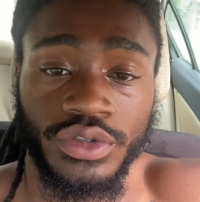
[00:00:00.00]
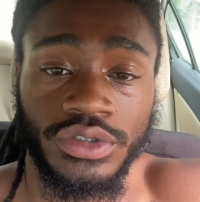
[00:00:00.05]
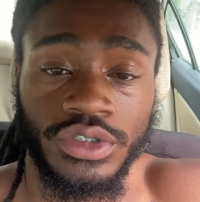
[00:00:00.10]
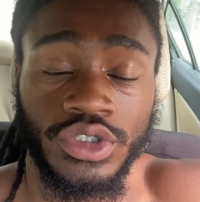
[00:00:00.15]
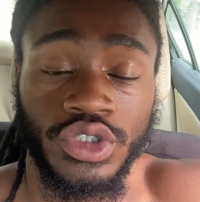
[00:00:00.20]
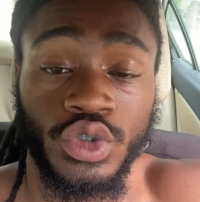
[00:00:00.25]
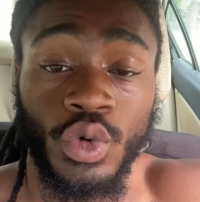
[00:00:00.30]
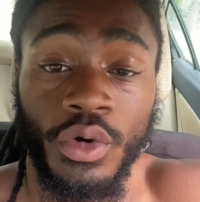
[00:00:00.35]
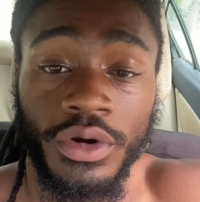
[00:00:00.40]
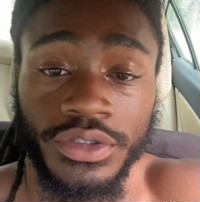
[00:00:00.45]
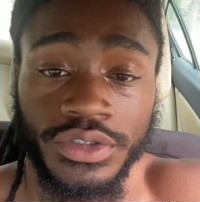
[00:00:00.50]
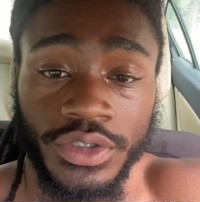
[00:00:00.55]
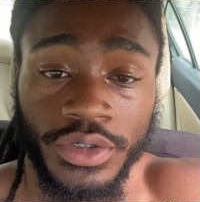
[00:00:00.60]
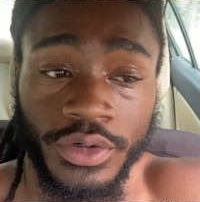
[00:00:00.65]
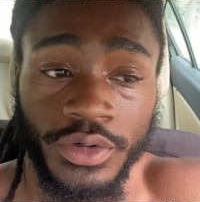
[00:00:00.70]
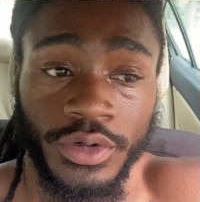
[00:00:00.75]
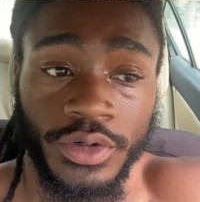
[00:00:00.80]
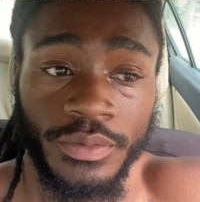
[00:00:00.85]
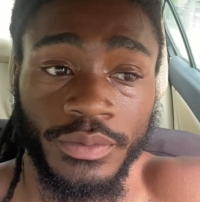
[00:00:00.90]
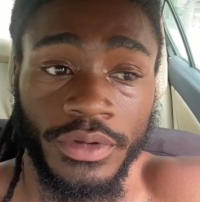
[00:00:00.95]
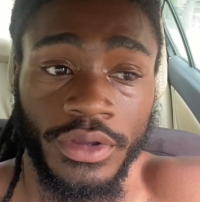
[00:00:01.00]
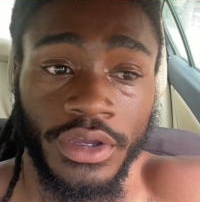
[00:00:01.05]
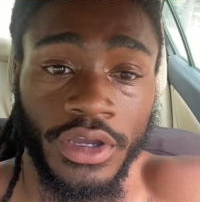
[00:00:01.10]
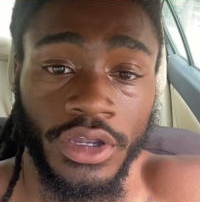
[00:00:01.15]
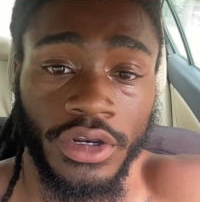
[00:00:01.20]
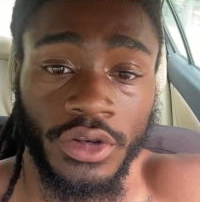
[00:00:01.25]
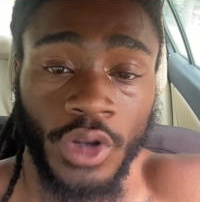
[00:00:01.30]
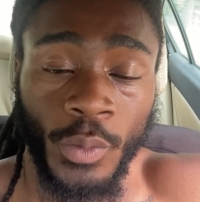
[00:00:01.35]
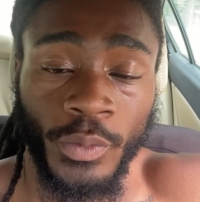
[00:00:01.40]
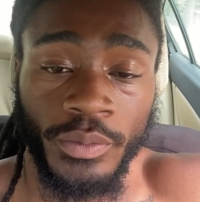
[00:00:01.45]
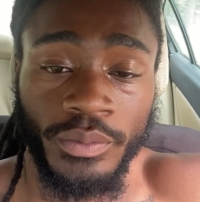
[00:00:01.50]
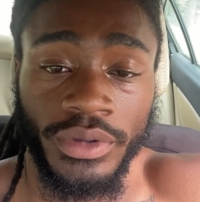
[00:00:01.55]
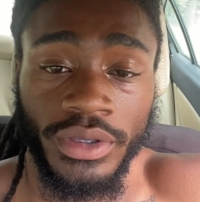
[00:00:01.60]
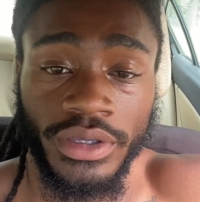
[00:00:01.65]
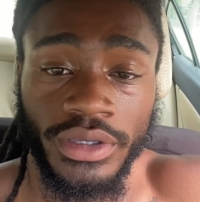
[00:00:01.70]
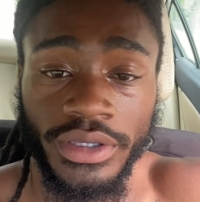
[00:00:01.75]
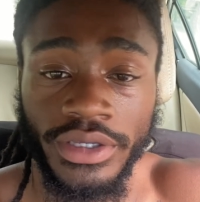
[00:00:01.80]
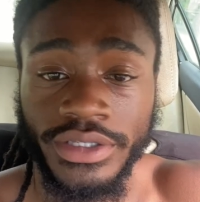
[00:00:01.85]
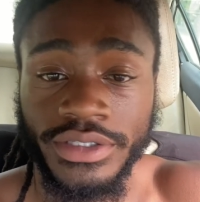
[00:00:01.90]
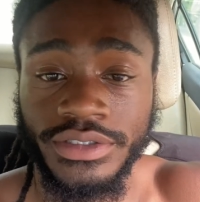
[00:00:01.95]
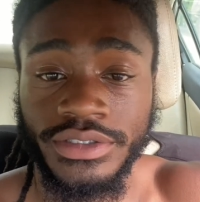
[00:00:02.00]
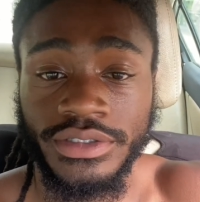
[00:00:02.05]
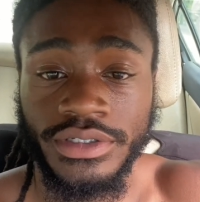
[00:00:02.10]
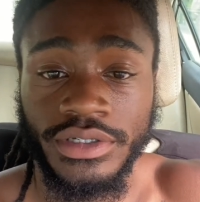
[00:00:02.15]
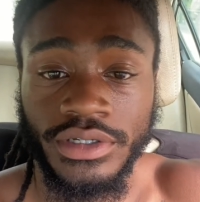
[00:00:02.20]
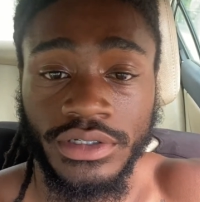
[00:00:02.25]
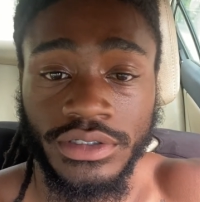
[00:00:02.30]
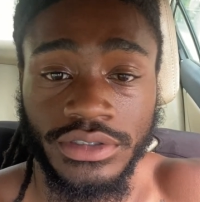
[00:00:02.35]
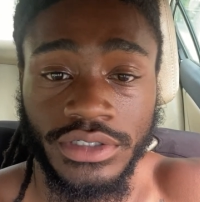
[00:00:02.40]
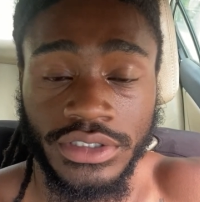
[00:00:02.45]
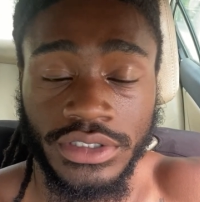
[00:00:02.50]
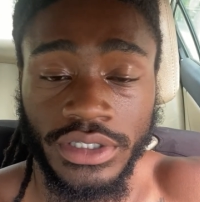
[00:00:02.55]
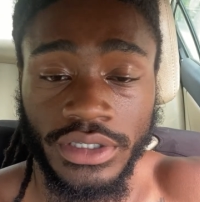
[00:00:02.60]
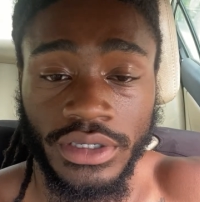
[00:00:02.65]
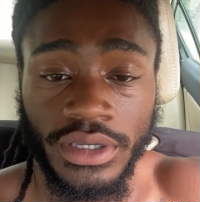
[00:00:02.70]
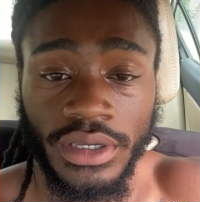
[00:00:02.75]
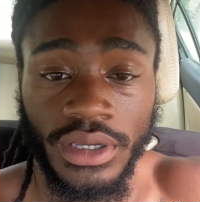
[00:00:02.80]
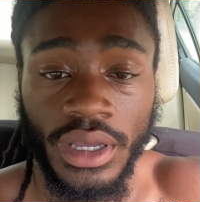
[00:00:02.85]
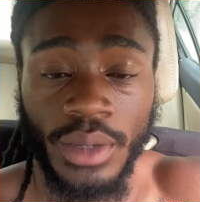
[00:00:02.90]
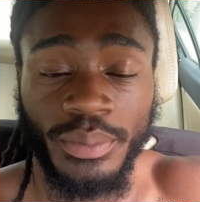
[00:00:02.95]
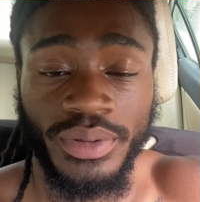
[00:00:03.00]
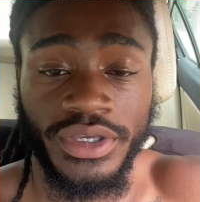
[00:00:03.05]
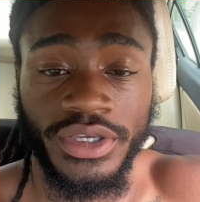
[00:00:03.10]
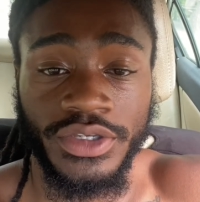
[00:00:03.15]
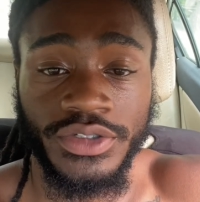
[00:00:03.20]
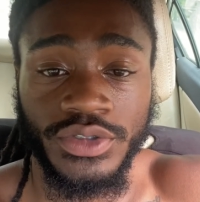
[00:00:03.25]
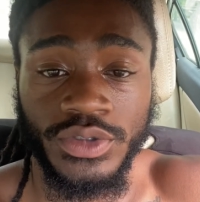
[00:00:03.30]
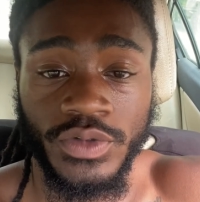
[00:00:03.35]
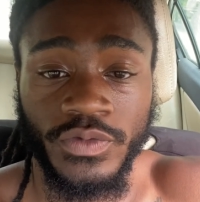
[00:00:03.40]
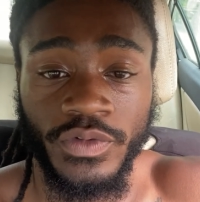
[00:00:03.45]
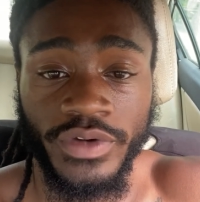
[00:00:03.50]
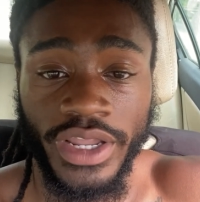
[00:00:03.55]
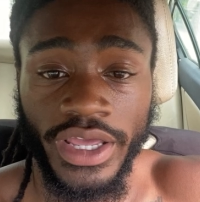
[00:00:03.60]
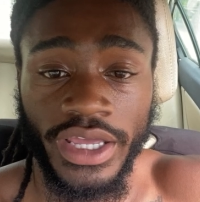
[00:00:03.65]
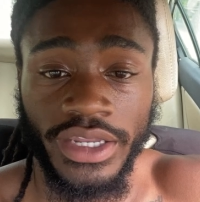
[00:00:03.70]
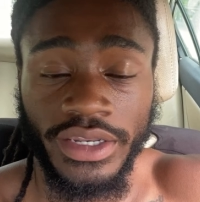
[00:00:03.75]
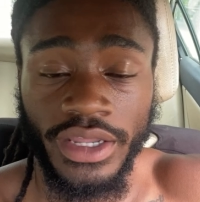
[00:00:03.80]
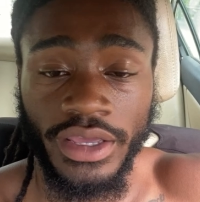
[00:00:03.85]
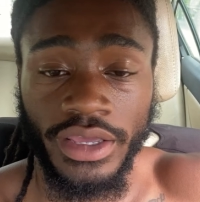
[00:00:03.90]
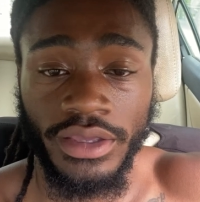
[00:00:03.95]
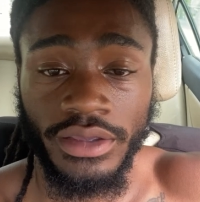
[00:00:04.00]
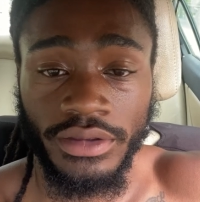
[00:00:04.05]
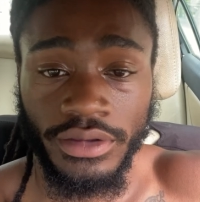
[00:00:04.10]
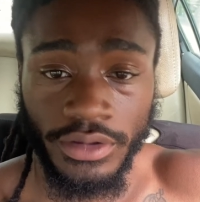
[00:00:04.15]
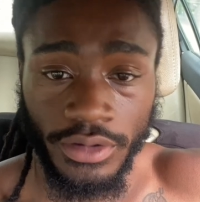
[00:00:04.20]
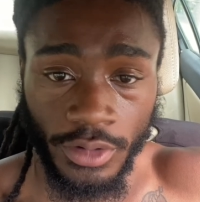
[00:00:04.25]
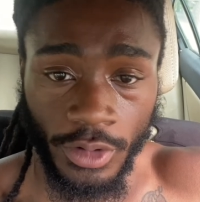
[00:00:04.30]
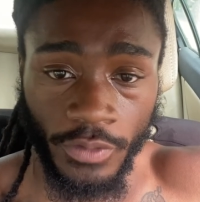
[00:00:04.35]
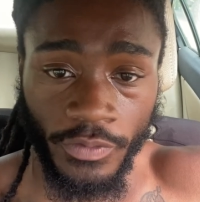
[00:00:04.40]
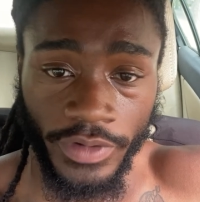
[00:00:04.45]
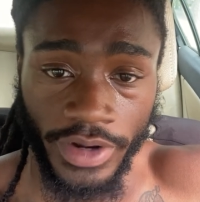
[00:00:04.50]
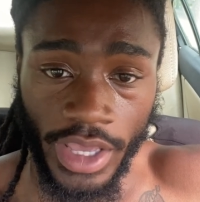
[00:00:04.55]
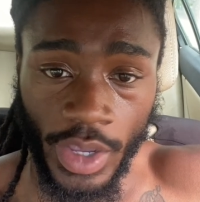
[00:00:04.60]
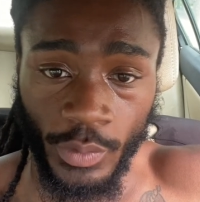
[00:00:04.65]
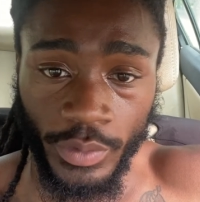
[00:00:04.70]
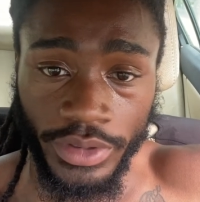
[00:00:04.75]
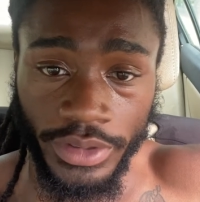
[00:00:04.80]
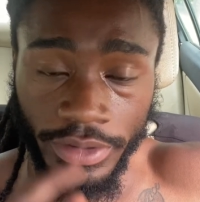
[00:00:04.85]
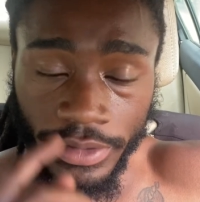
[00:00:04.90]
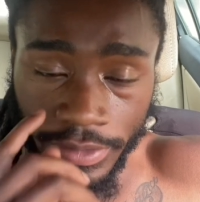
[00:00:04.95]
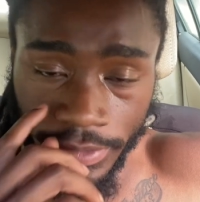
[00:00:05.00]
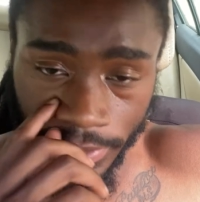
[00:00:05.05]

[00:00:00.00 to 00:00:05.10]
short term dopamine hits just to appease you for that day or for that week.